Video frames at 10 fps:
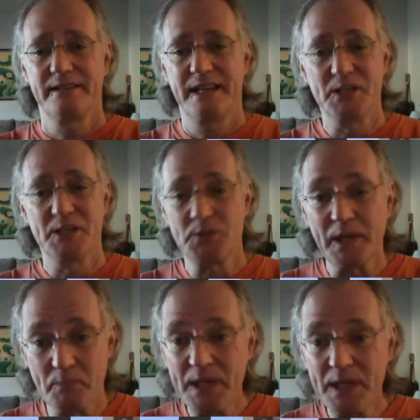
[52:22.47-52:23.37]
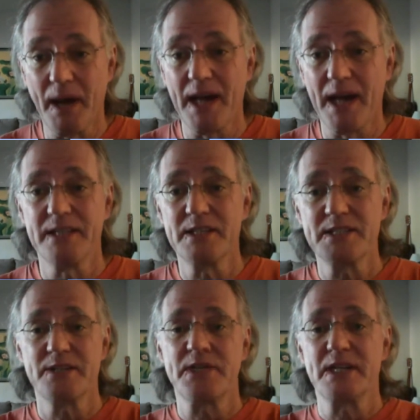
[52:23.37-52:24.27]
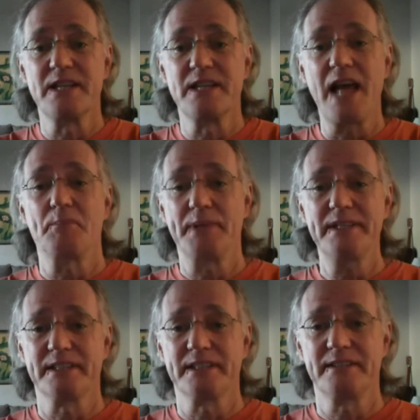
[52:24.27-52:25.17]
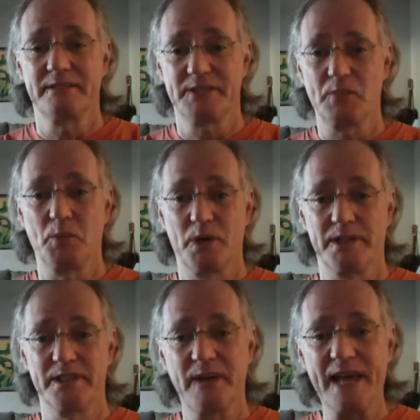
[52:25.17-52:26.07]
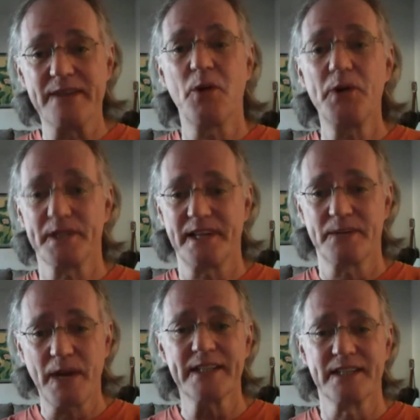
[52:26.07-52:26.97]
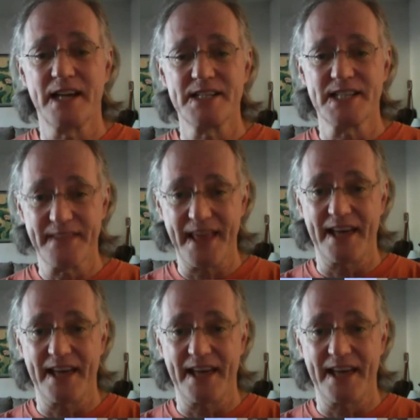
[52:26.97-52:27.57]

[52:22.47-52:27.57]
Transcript: And it's really the me mind is interested in not being someone and knowing and recognizing that.